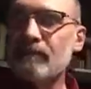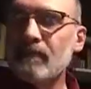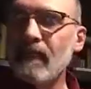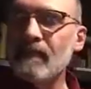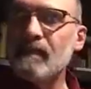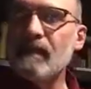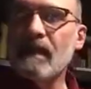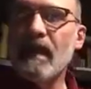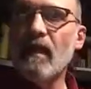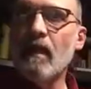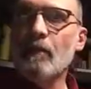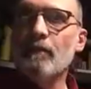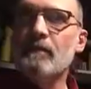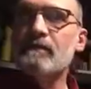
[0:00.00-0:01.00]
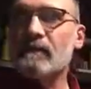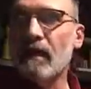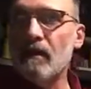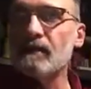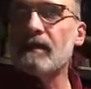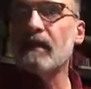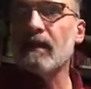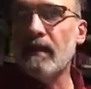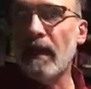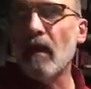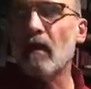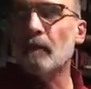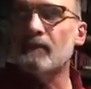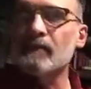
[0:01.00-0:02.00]
That's a gallop. It sounds like a
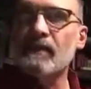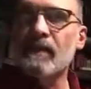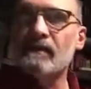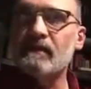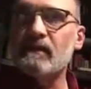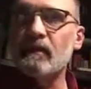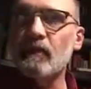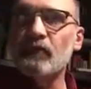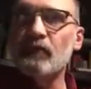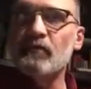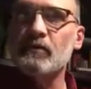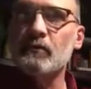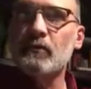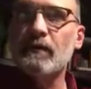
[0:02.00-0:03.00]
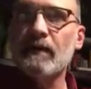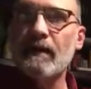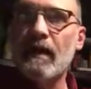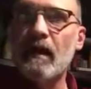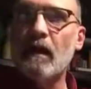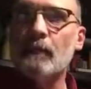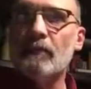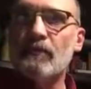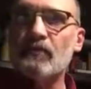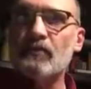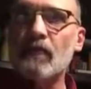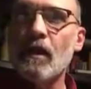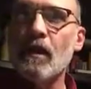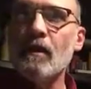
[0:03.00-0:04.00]
gallop, so that's the difference between a gallop and a
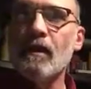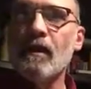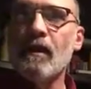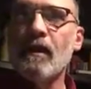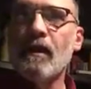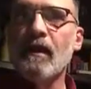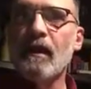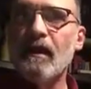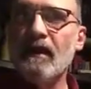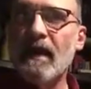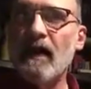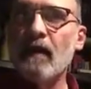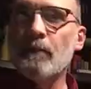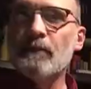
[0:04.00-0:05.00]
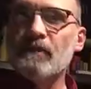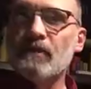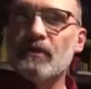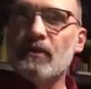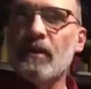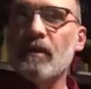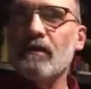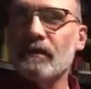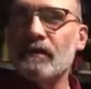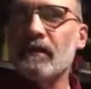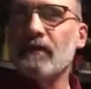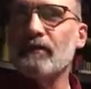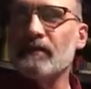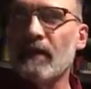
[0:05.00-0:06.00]
chug. A gallop is a chug that
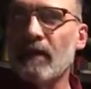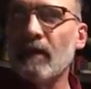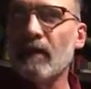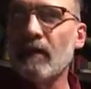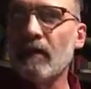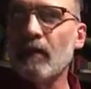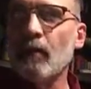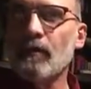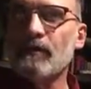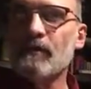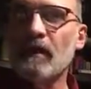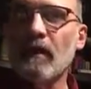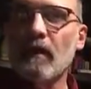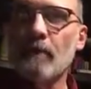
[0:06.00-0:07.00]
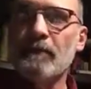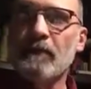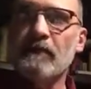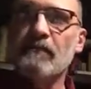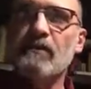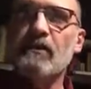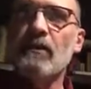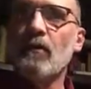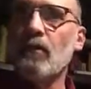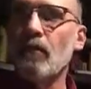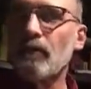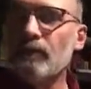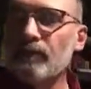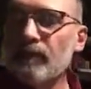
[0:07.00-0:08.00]
sounds like a horse galloping,
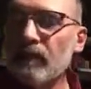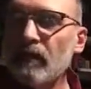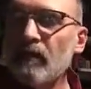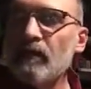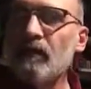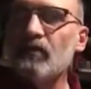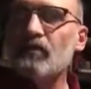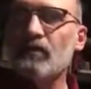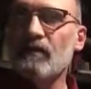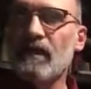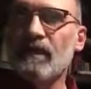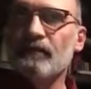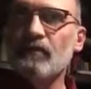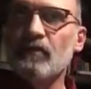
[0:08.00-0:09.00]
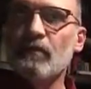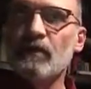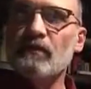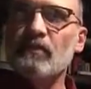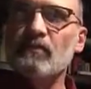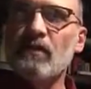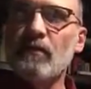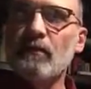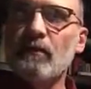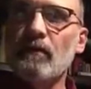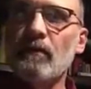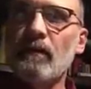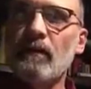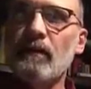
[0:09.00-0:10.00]
so you shouldn't have too much trouble